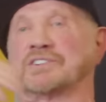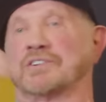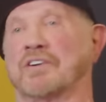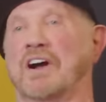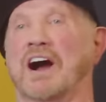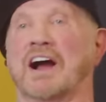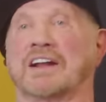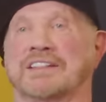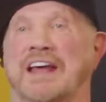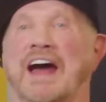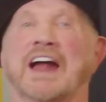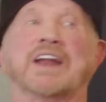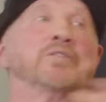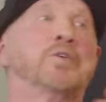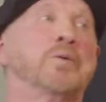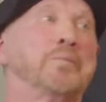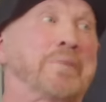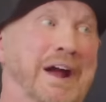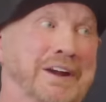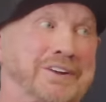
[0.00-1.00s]
the rock that. You
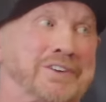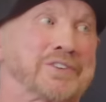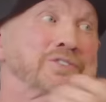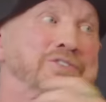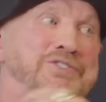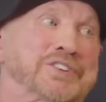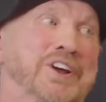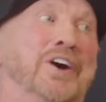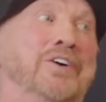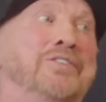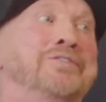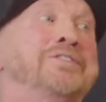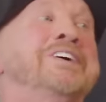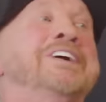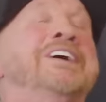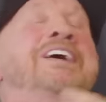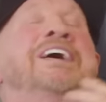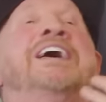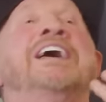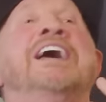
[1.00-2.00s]
went back to yourself.
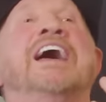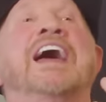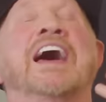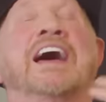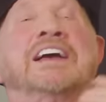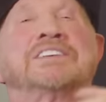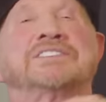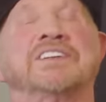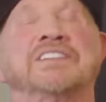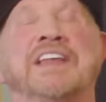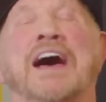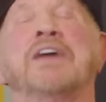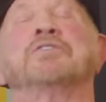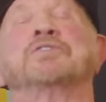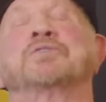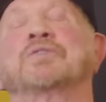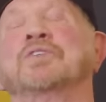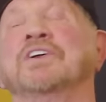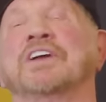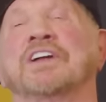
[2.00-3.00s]
And I said, that
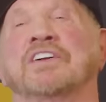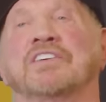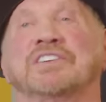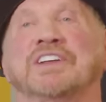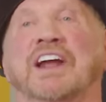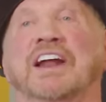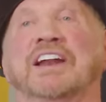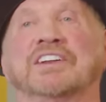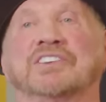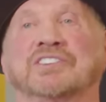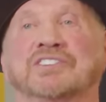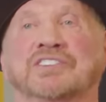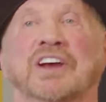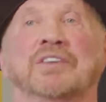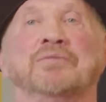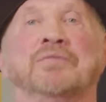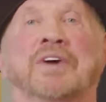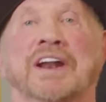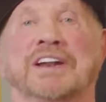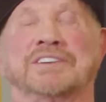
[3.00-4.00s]
was really entertaining
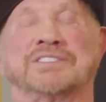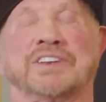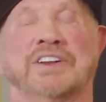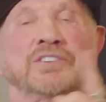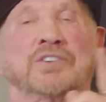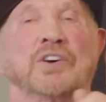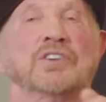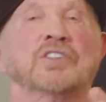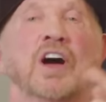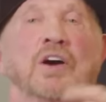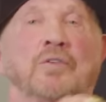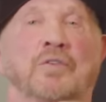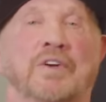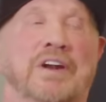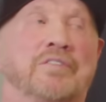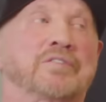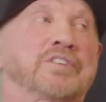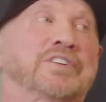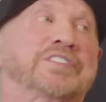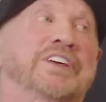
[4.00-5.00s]
shit. And I said, good luck with
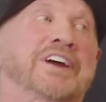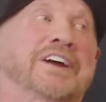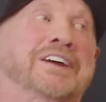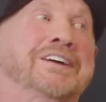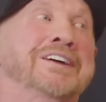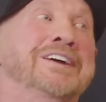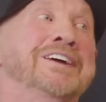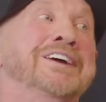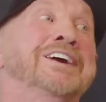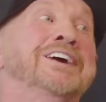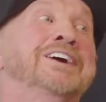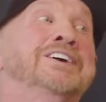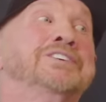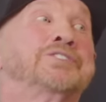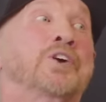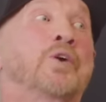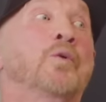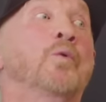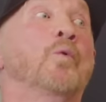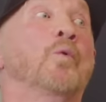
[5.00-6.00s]
everything.
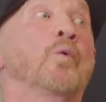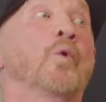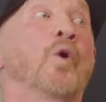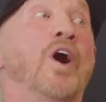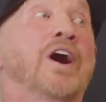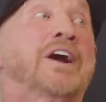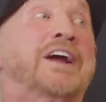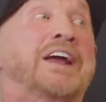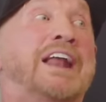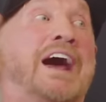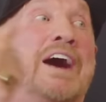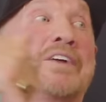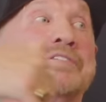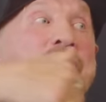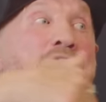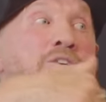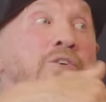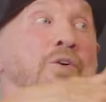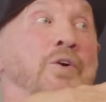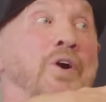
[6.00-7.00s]
So walking out
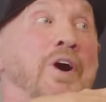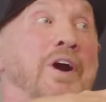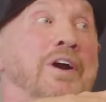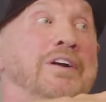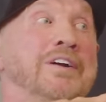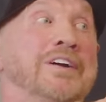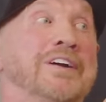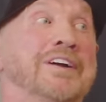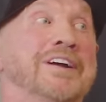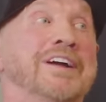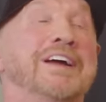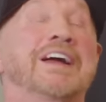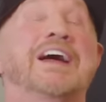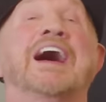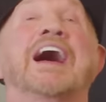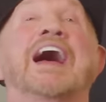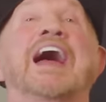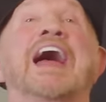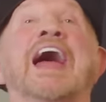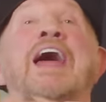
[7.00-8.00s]
the door,
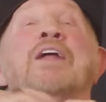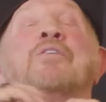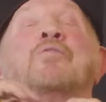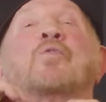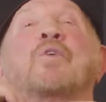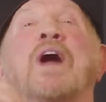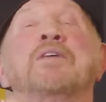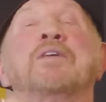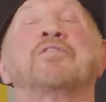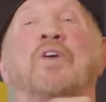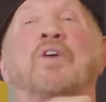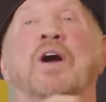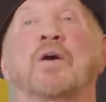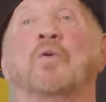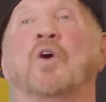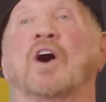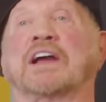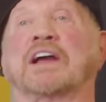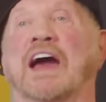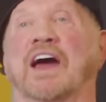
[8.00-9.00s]
and right before I
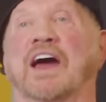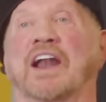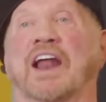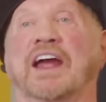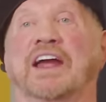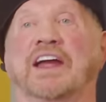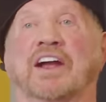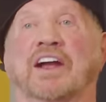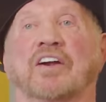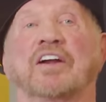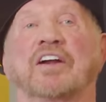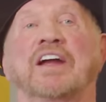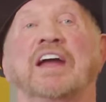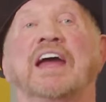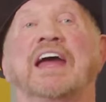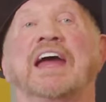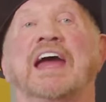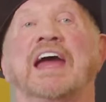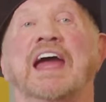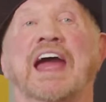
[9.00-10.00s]
walk out, I hear,
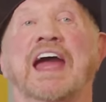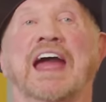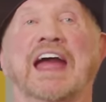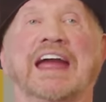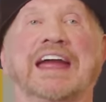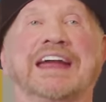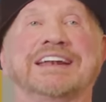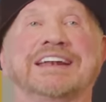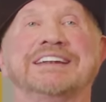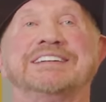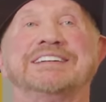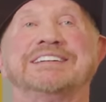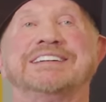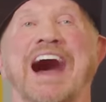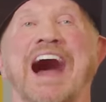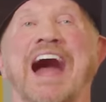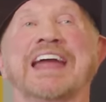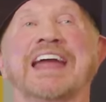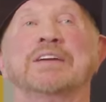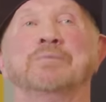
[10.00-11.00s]
hey,
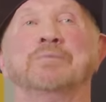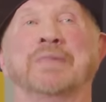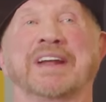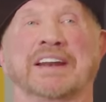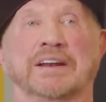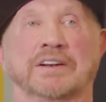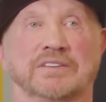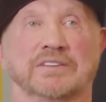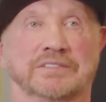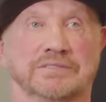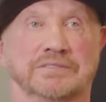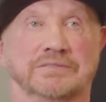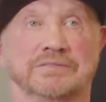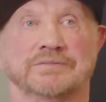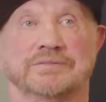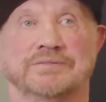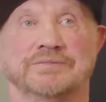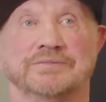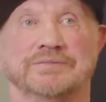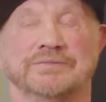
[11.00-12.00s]
Diamond.
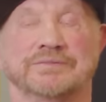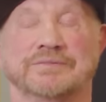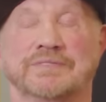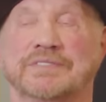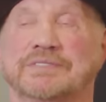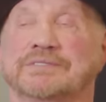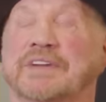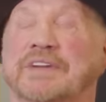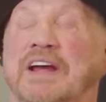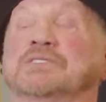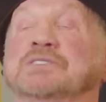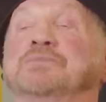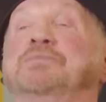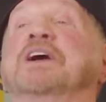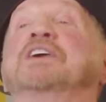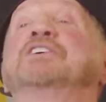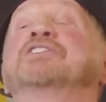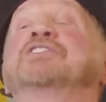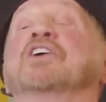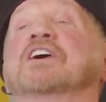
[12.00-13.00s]
As
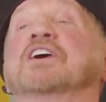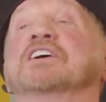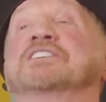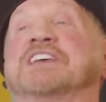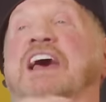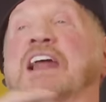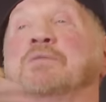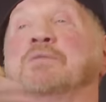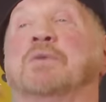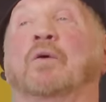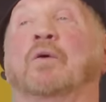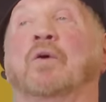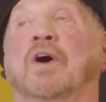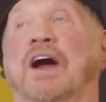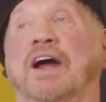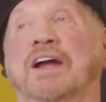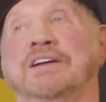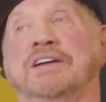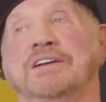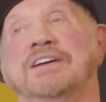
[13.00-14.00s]
Big Show gets out of my
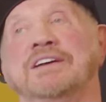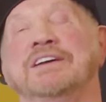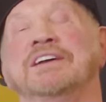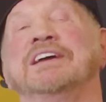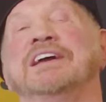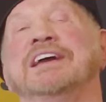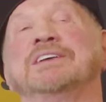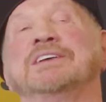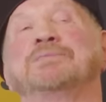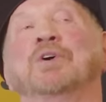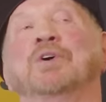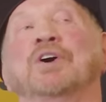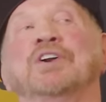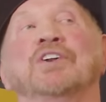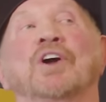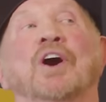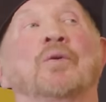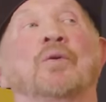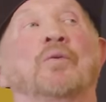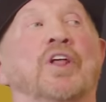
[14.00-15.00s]
way, he's putting
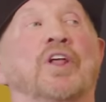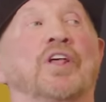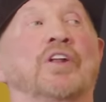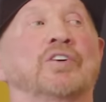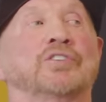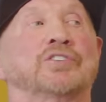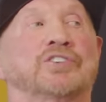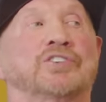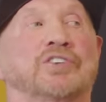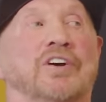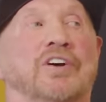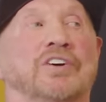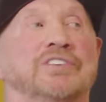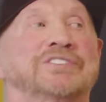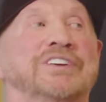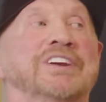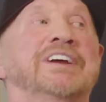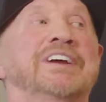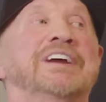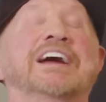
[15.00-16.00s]
on one of those
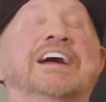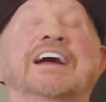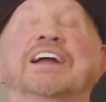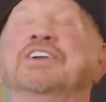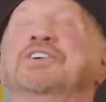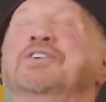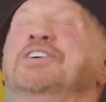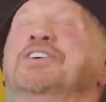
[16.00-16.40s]
shirts, and you